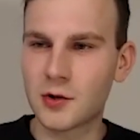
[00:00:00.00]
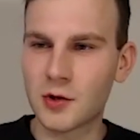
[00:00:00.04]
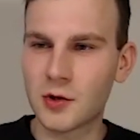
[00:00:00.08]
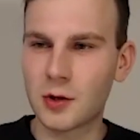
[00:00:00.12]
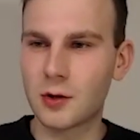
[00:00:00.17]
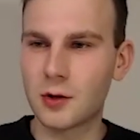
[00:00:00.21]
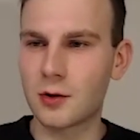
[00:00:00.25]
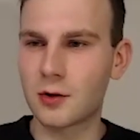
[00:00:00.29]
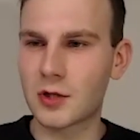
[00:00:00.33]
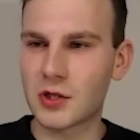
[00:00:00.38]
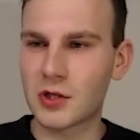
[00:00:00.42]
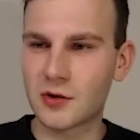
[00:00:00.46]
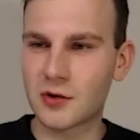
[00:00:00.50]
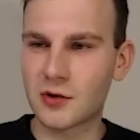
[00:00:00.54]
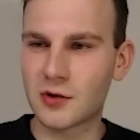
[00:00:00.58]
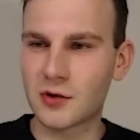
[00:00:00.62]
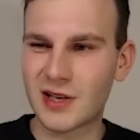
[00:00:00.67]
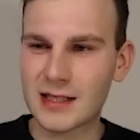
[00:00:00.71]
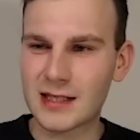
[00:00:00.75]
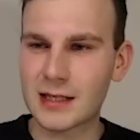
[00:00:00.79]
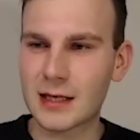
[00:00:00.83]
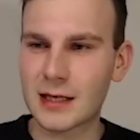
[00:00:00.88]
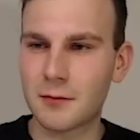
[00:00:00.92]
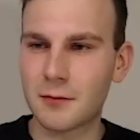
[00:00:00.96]
to
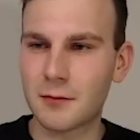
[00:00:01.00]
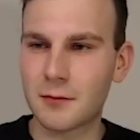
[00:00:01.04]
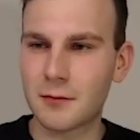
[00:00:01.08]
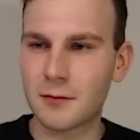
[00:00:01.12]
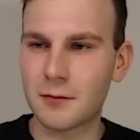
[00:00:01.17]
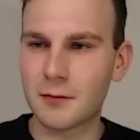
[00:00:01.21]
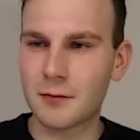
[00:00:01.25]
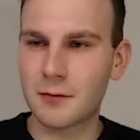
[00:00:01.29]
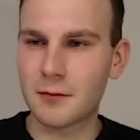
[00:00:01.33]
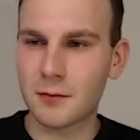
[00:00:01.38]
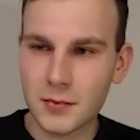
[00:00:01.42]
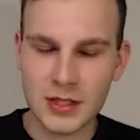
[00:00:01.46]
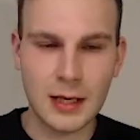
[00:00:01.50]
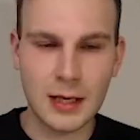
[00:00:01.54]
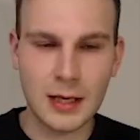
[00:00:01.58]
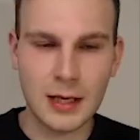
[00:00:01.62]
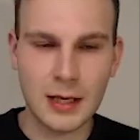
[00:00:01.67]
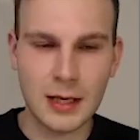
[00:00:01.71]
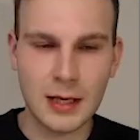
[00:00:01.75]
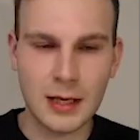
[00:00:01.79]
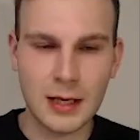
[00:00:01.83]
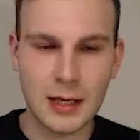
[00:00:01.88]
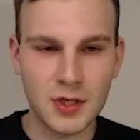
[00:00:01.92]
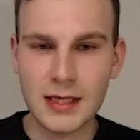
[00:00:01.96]
get some
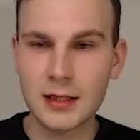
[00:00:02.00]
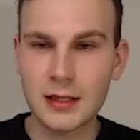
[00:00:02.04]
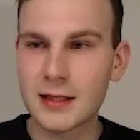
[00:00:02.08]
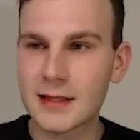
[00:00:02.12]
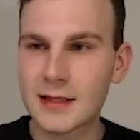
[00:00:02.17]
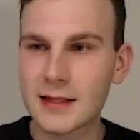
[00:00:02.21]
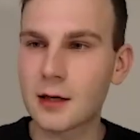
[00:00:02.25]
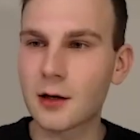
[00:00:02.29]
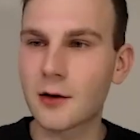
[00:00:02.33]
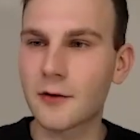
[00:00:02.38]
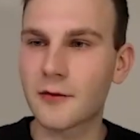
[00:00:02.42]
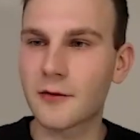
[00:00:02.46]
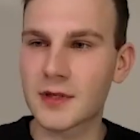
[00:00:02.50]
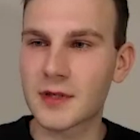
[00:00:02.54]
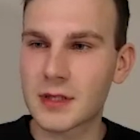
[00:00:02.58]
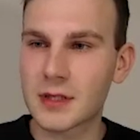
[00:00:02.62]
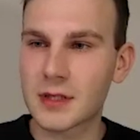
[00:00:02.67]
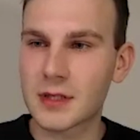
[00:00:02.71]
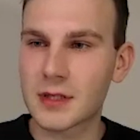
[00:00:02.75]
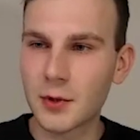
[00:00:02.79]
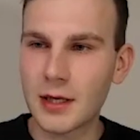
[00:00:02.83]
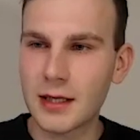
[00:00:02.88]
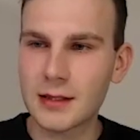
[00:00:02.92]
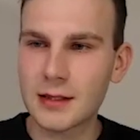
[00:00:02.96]
more signals out
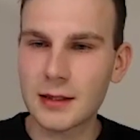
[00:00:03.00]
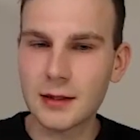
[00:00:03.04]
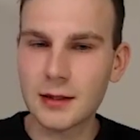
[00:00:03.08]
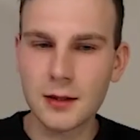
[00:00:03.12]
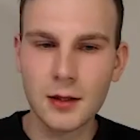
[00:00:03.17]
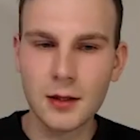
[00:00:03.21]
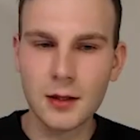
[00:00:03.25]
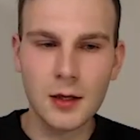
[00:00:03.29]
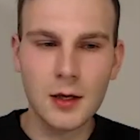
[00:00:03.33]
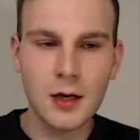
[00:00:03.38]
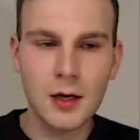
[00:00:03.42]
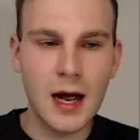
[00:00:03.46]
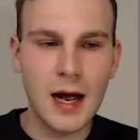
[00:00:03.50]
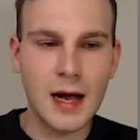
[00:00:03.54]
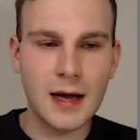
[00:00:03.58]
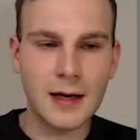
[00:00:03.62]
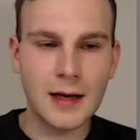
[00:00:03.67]
of the simulator.